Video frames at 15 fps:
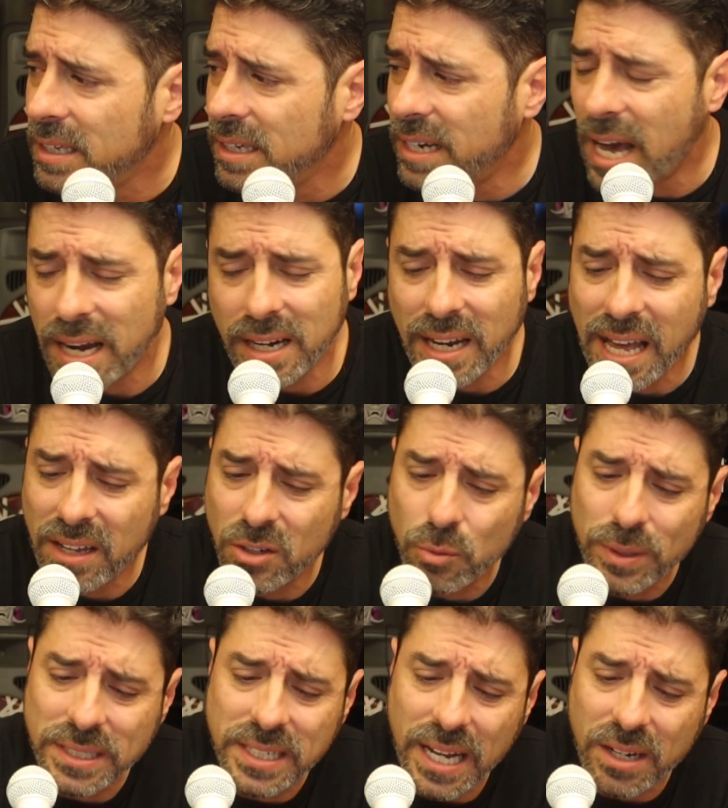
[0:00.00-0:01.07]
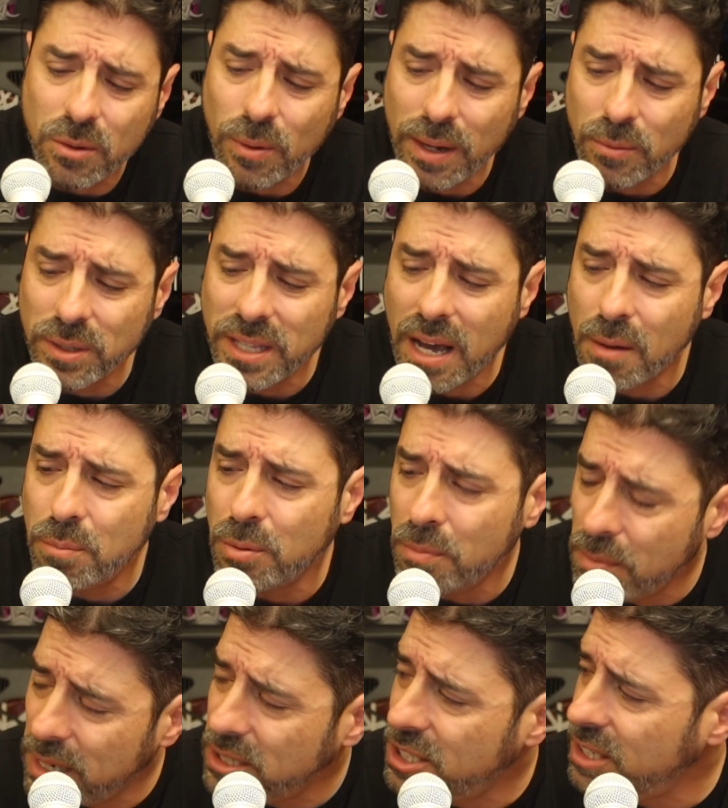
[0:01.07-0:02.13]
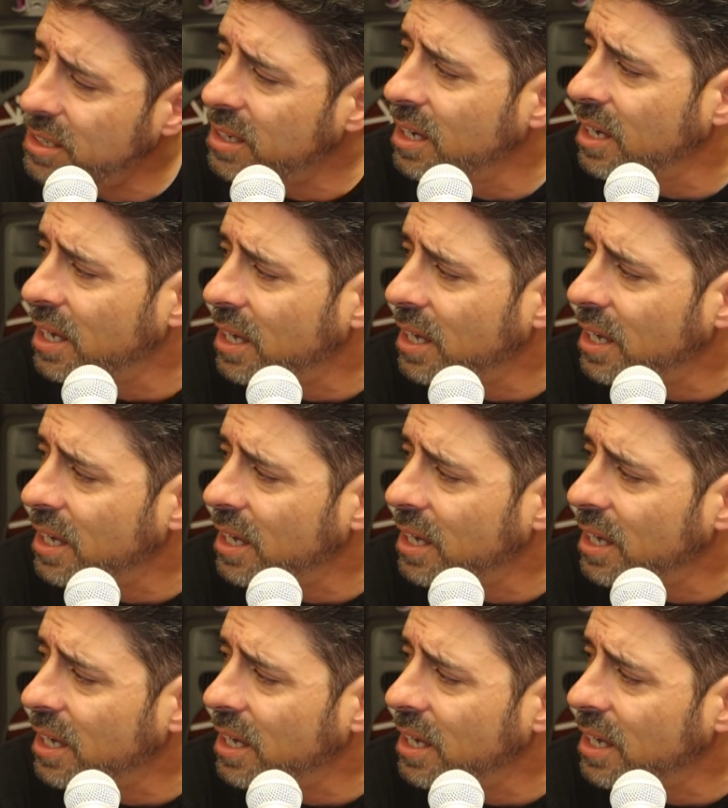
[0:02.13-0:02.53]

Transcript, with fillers: You're not allowed to redecorate without permission.